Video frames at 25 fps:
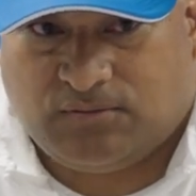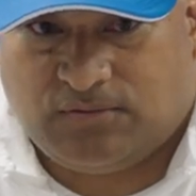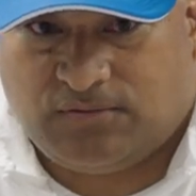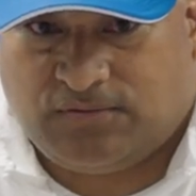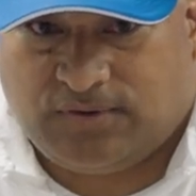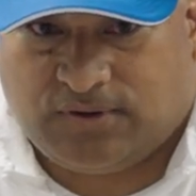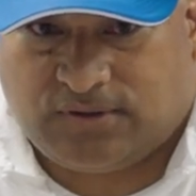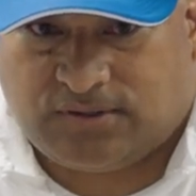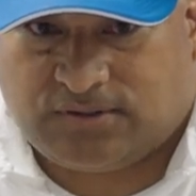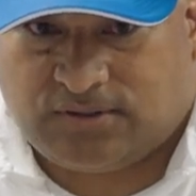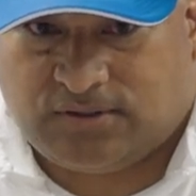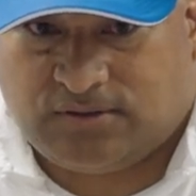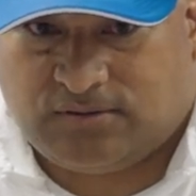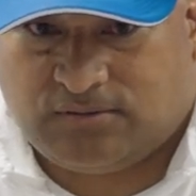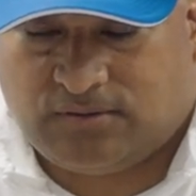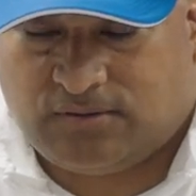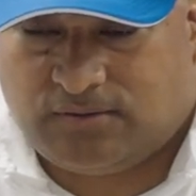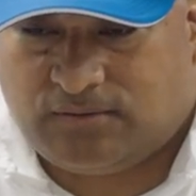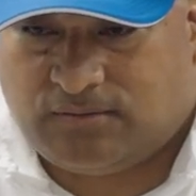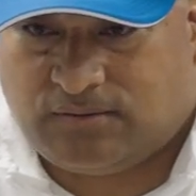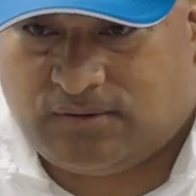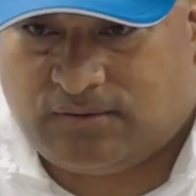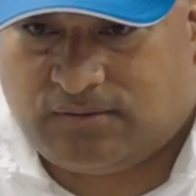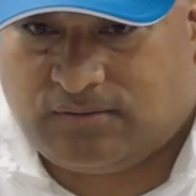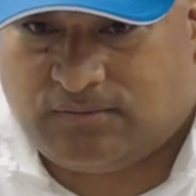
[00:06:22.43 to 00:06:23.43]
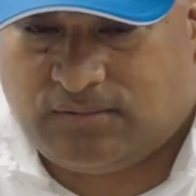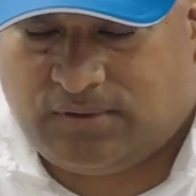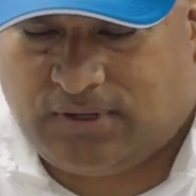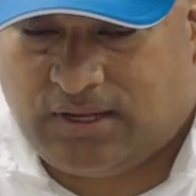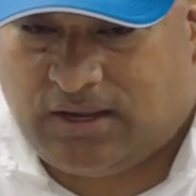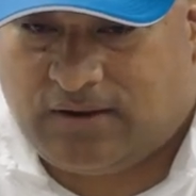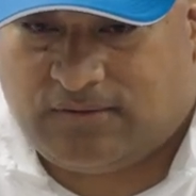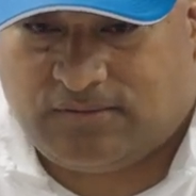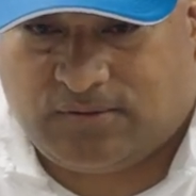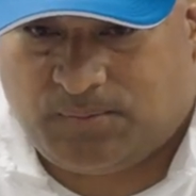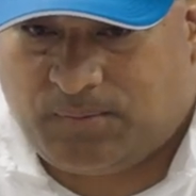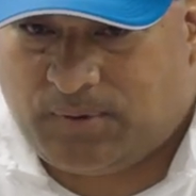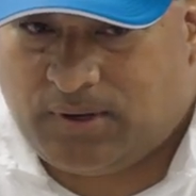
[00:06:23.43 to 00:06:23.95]
We'll fix it. We
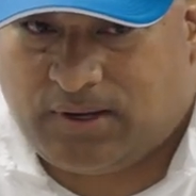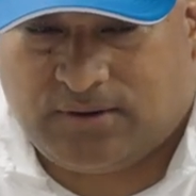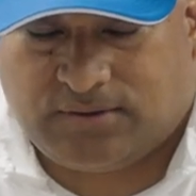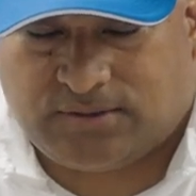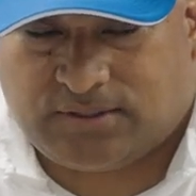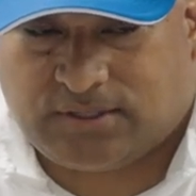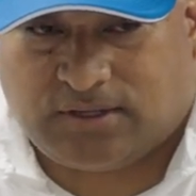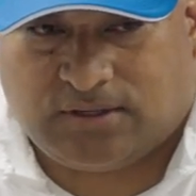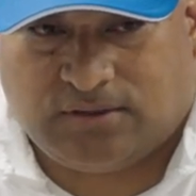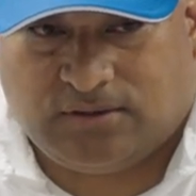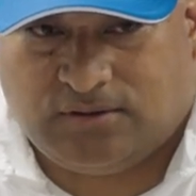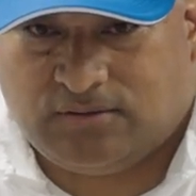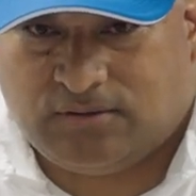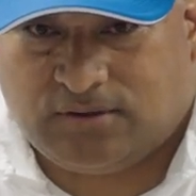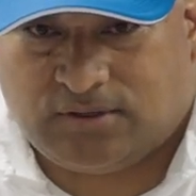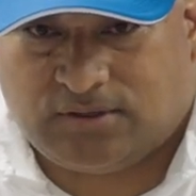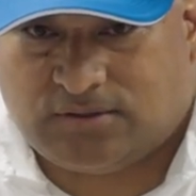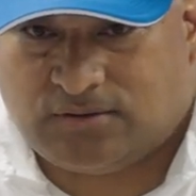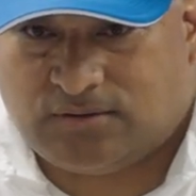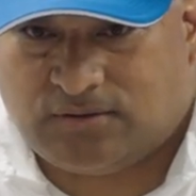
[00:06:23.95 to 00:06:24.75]
have the players that can do it.